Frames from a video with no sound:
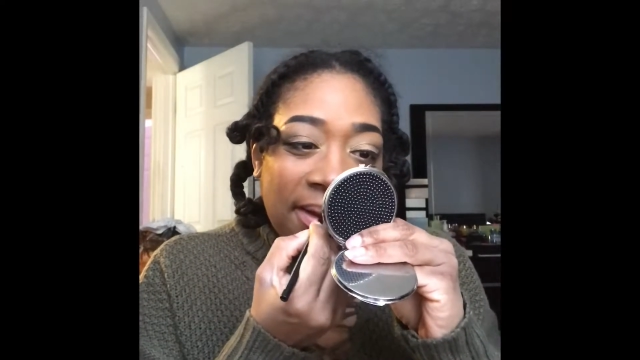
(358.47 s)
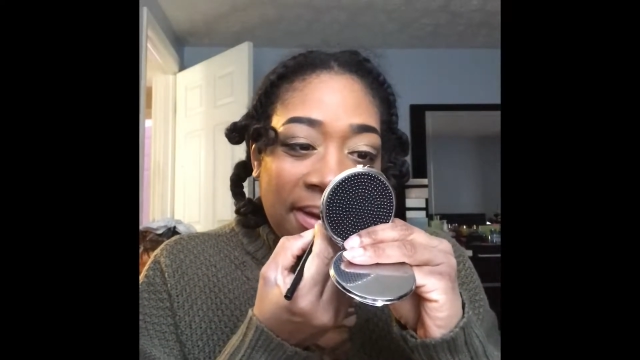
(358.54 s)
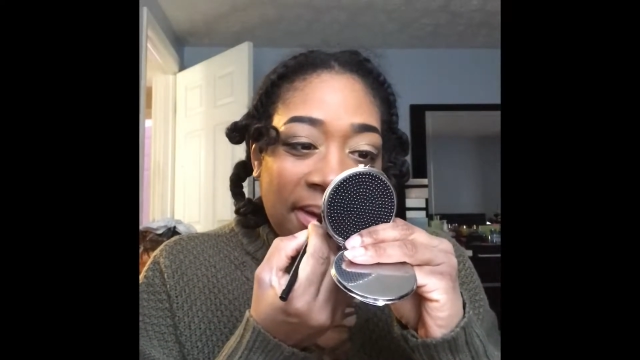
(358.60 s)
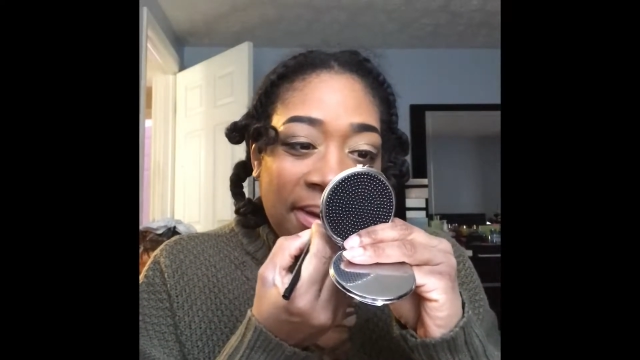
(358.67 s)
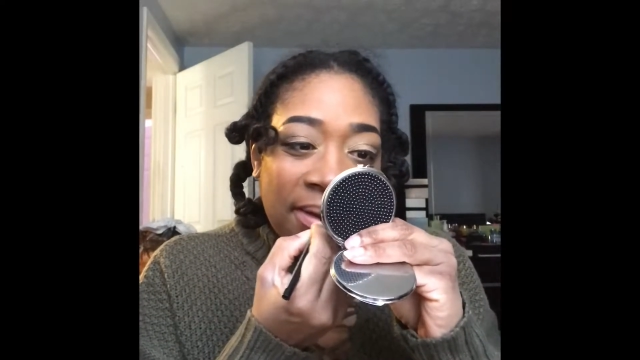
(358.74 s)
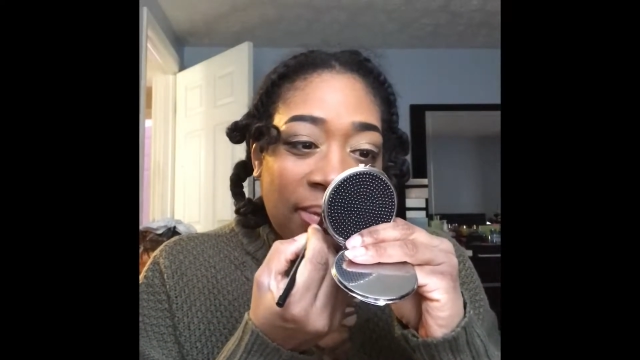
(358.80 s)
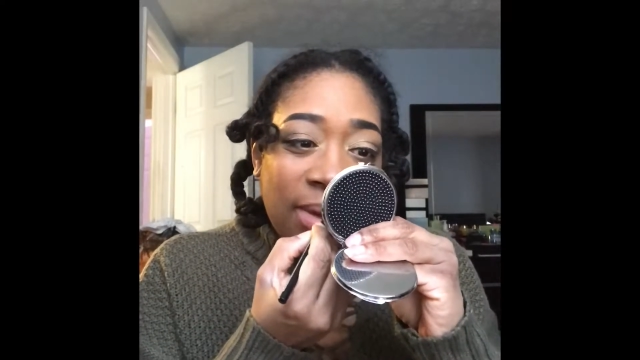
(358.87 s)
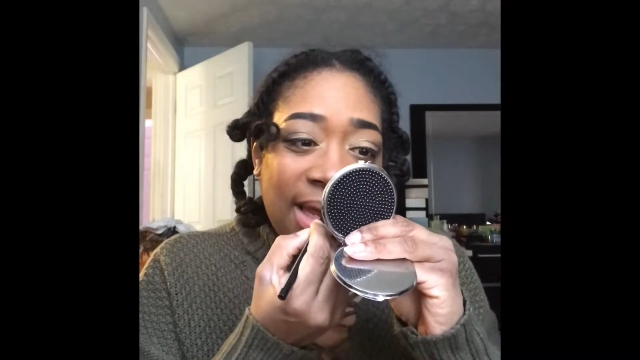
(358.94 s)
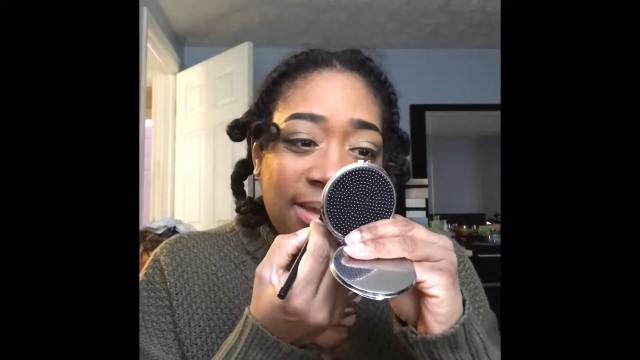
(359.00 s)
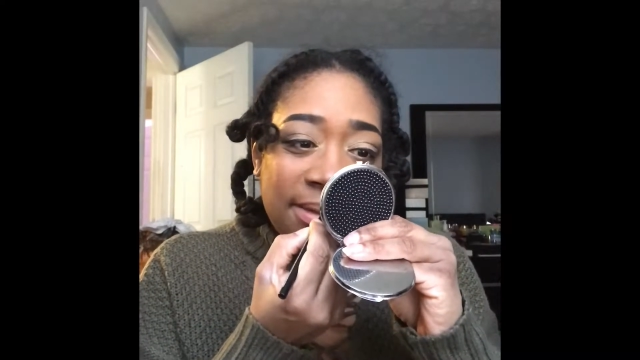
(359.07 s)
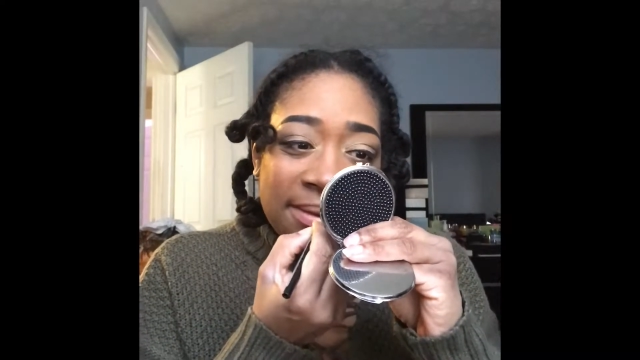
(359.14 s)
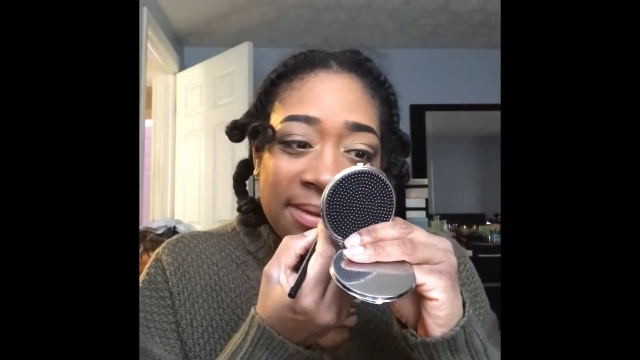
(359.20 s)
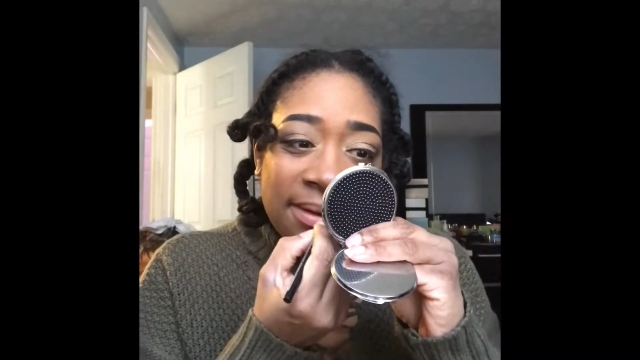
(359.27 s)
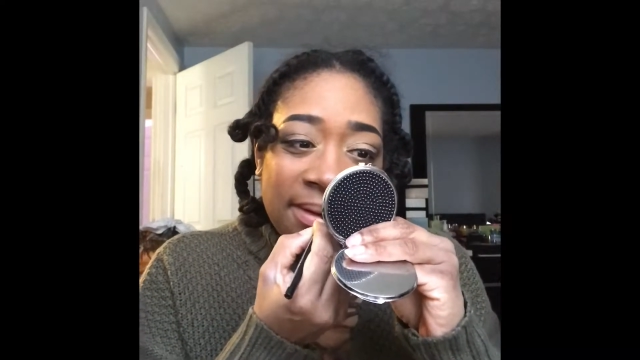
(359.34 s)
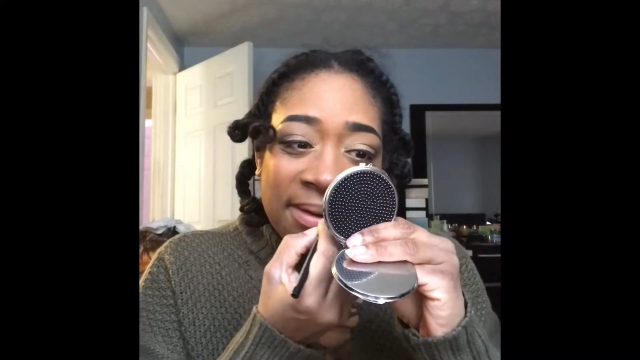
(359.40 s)
with a
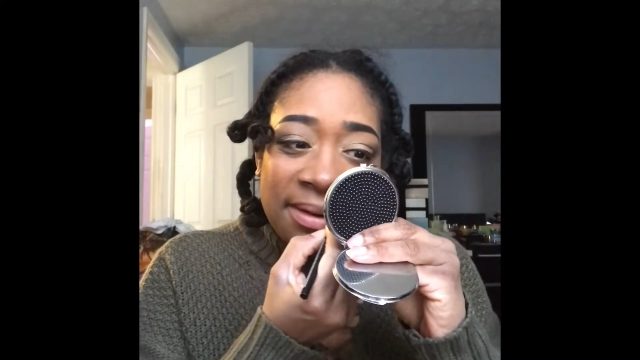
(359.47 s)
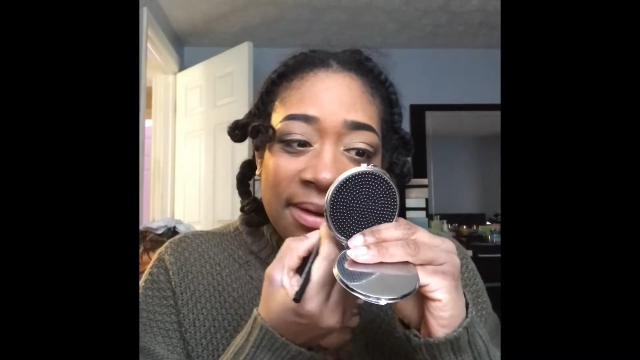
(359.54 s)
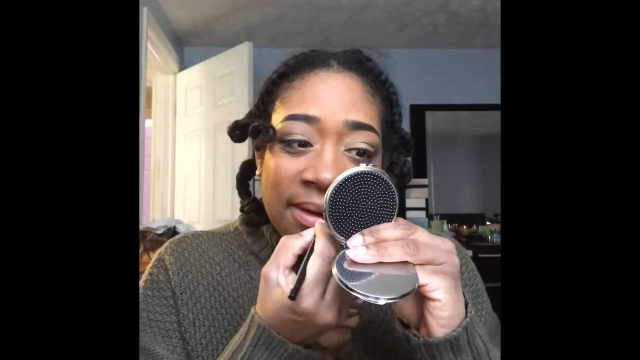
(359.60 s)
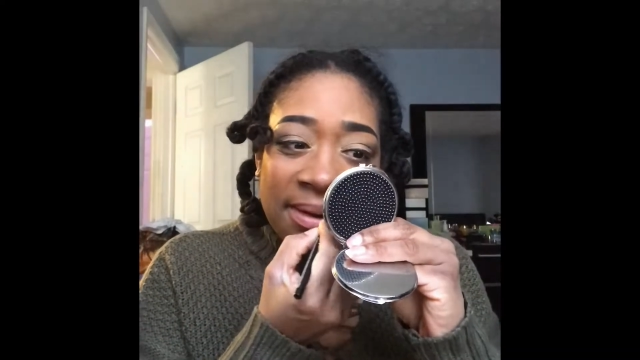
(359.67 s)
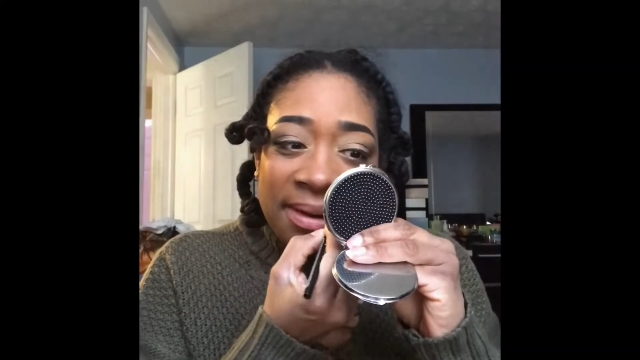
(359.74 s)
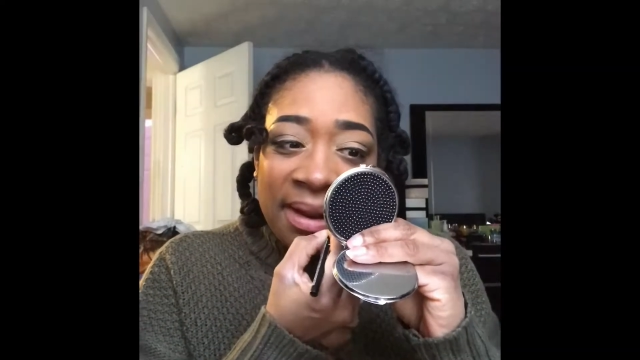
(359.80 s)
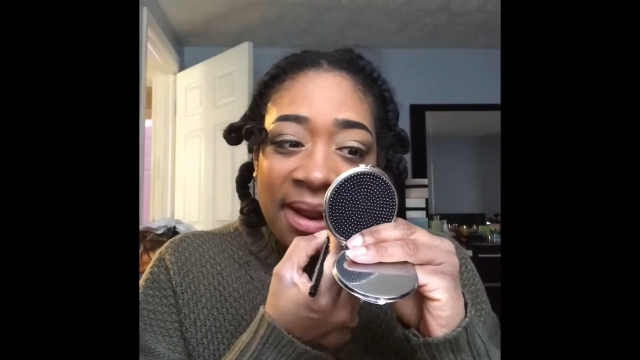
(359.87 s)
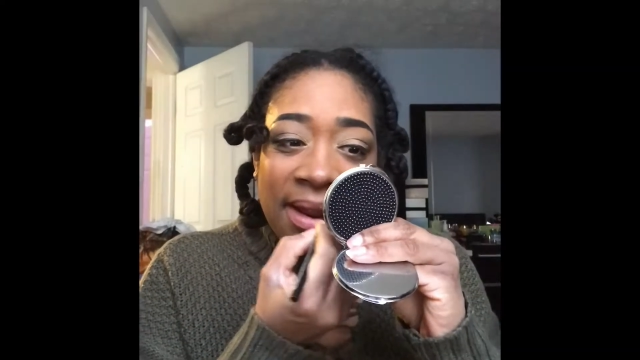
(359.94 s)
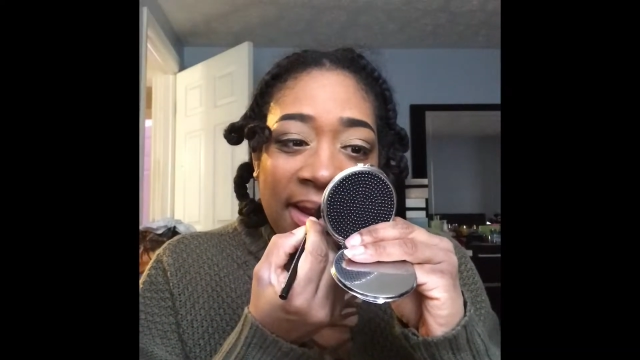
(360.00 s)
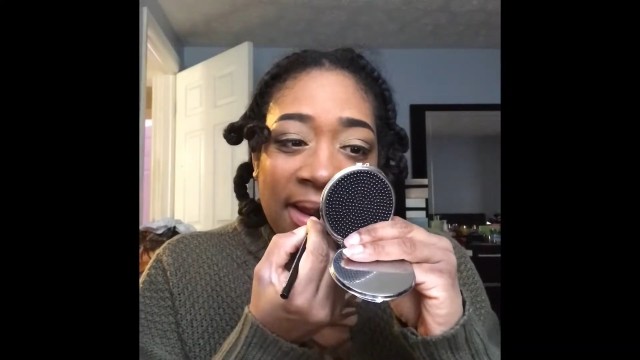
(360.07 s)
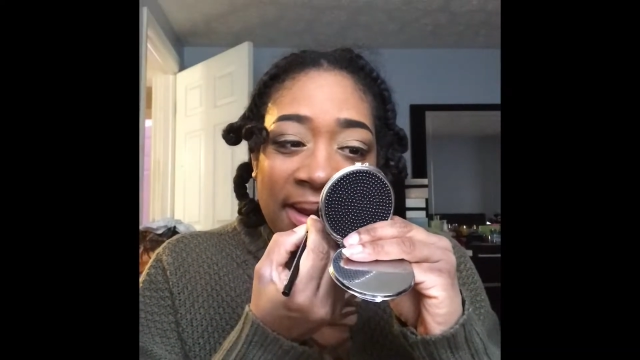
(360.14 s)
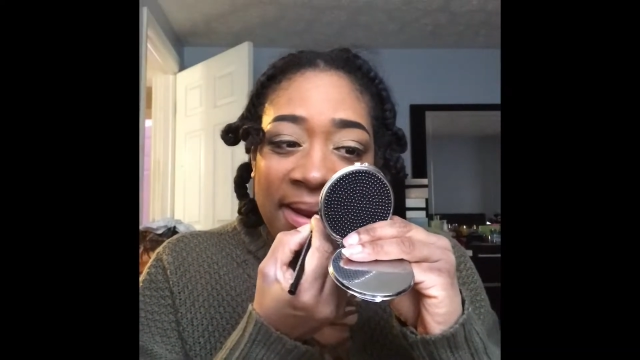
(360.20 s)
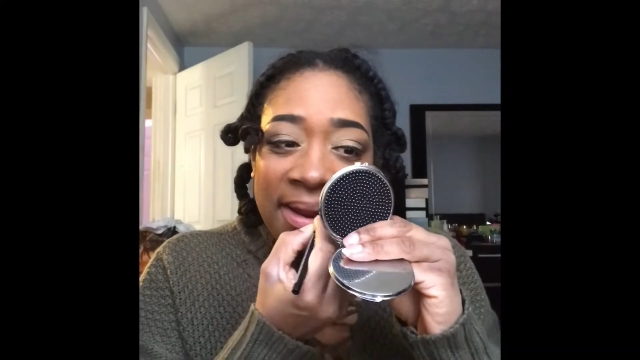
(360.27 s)
brown liner.